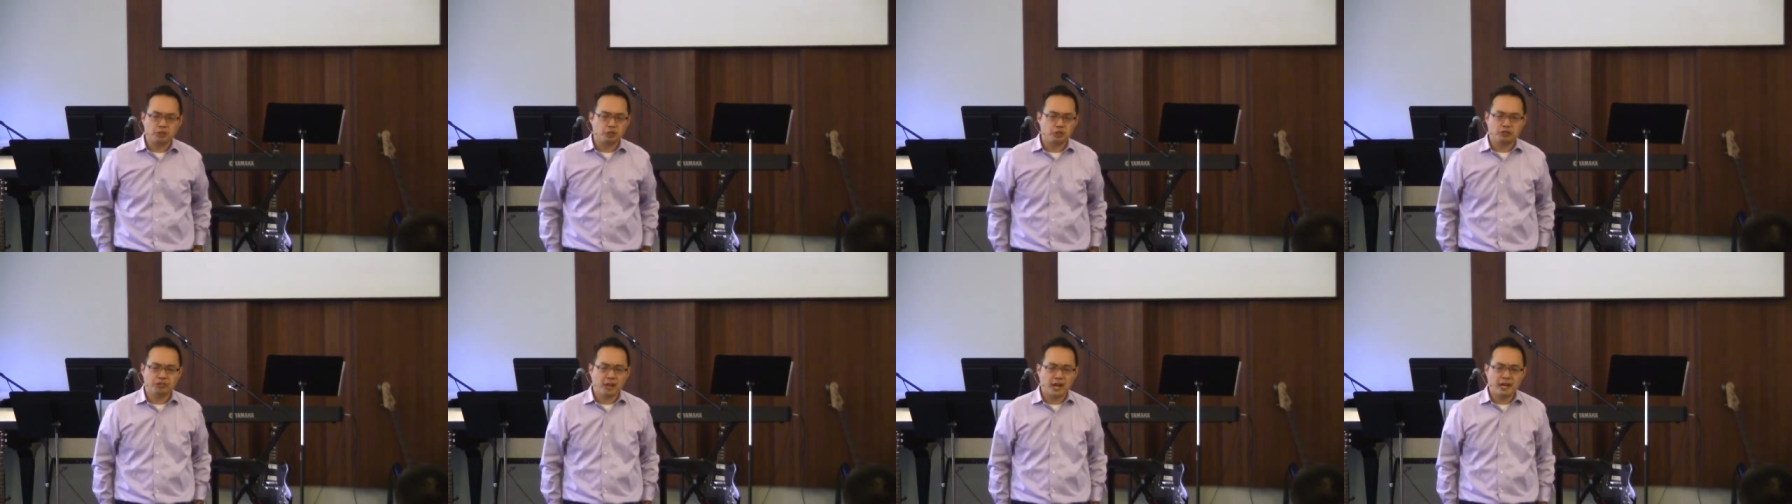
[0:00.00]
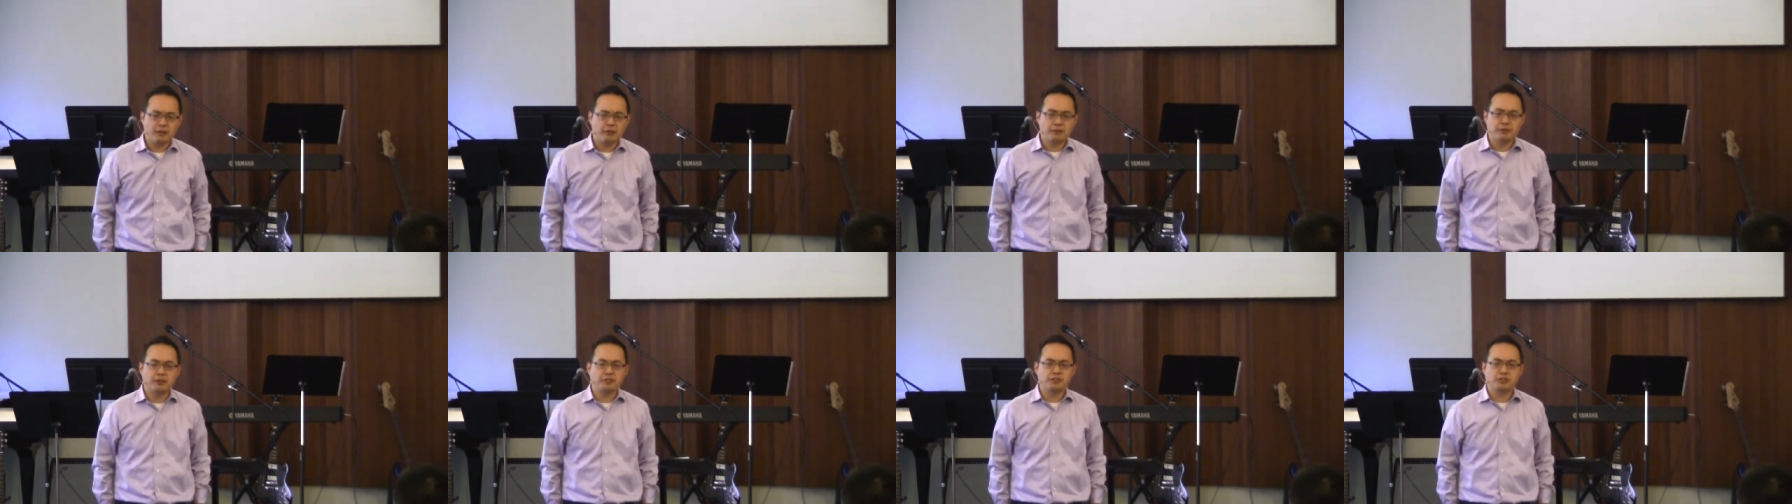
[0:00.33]
You're
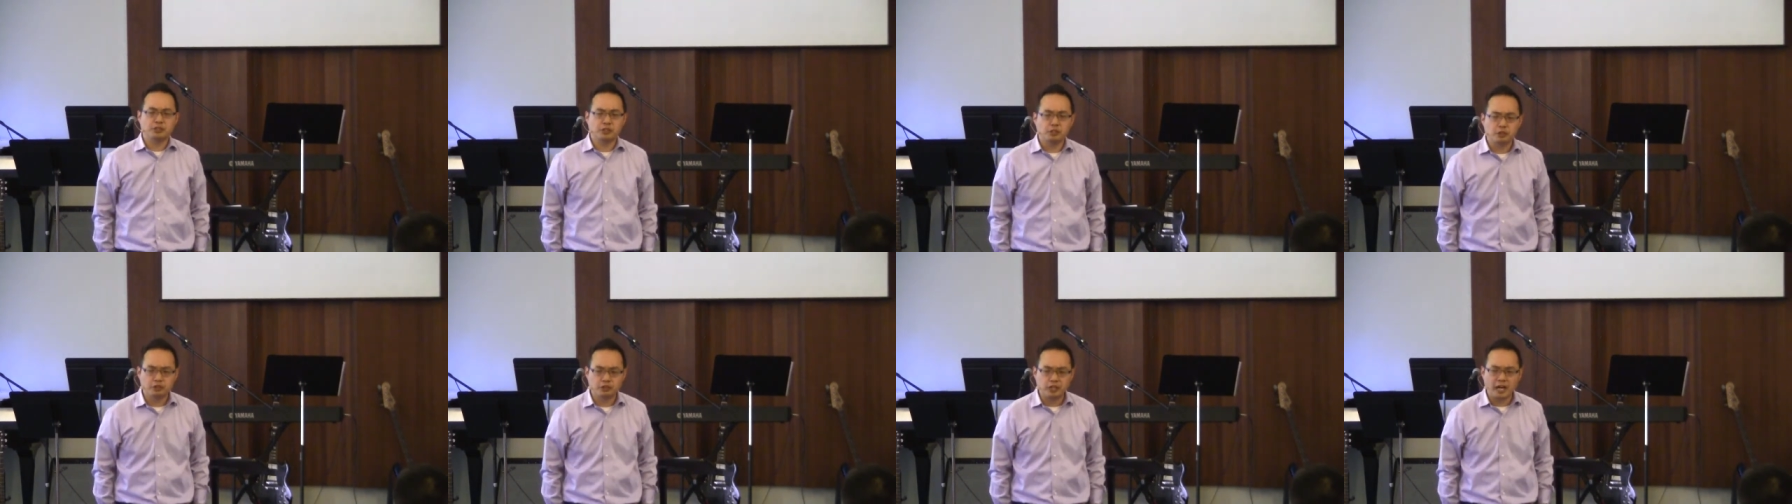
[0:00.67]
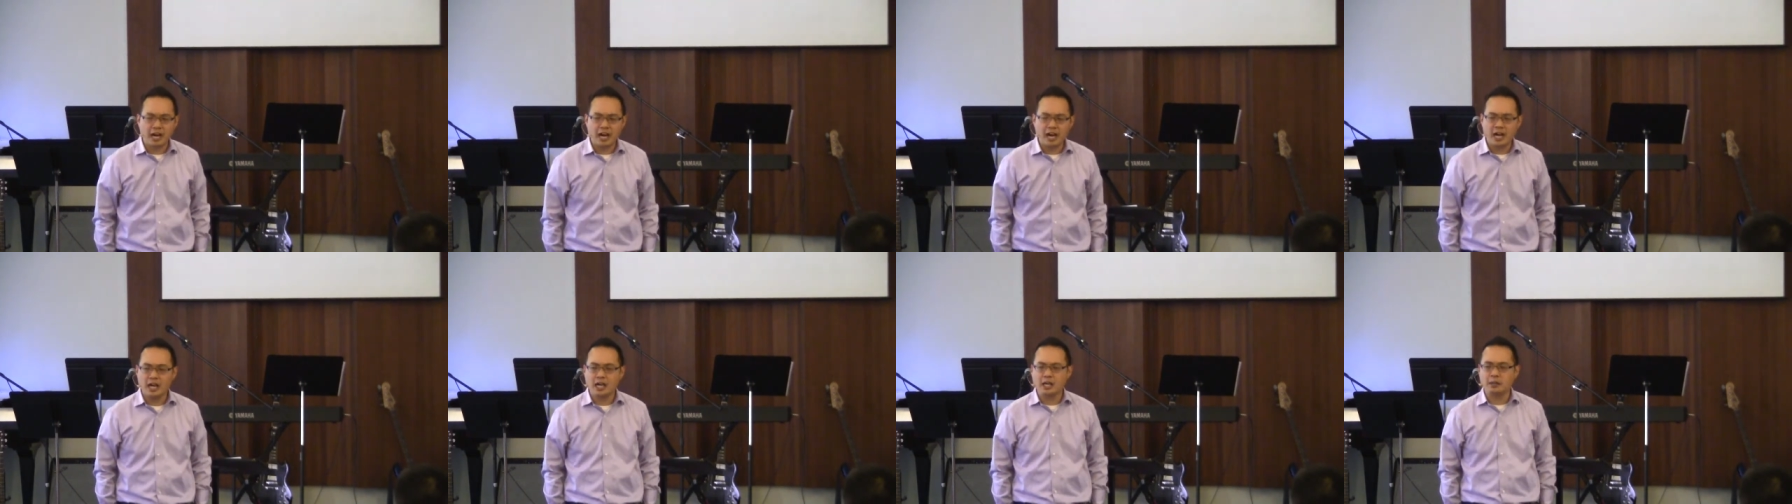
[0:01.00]
sacrificing your
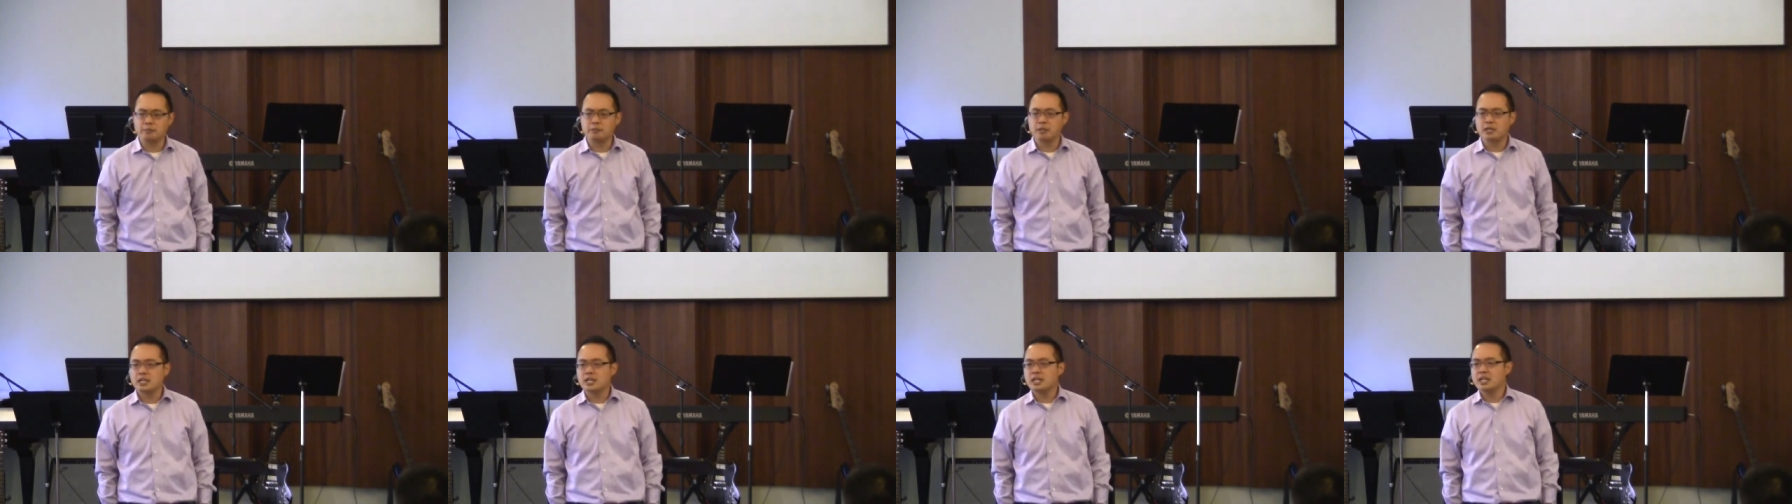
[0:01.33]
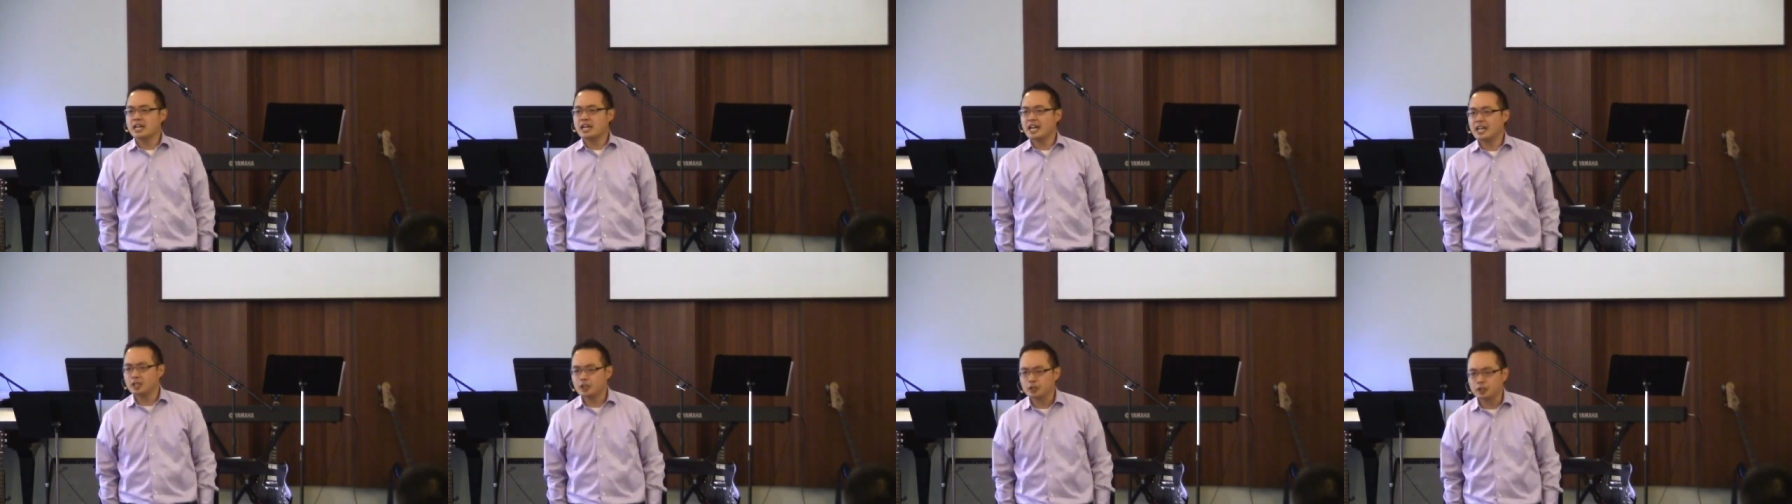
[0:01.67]
time
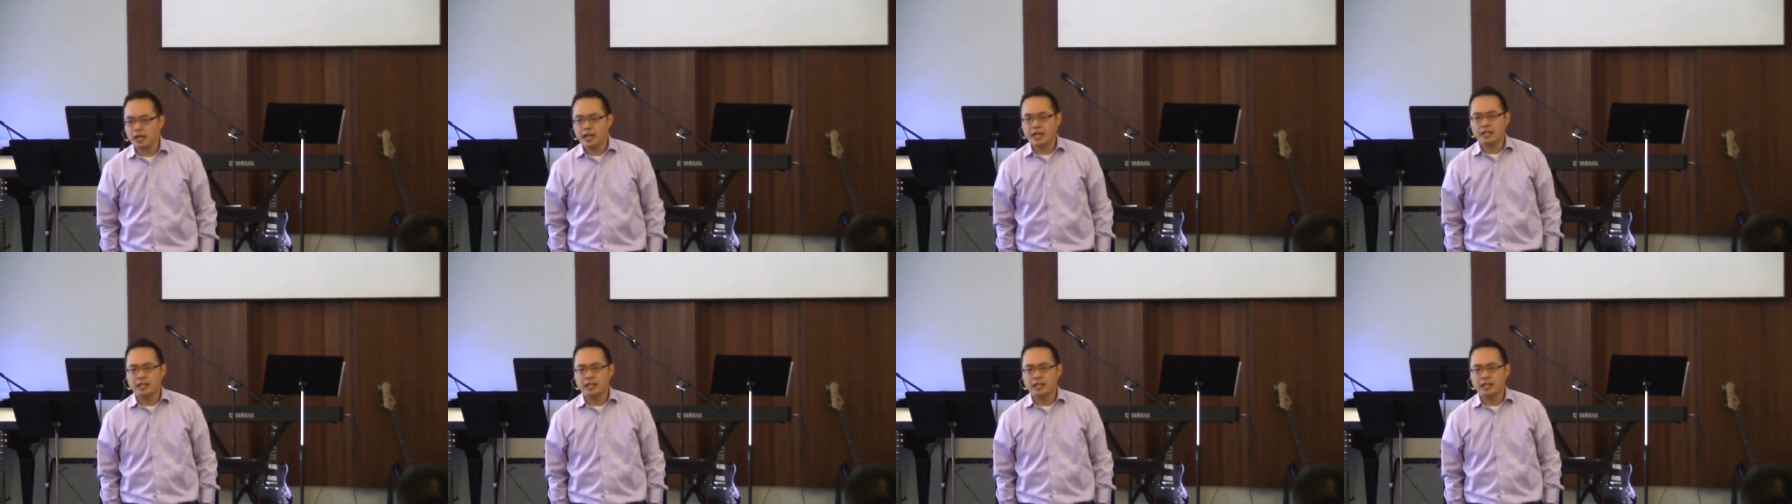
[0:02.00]
and your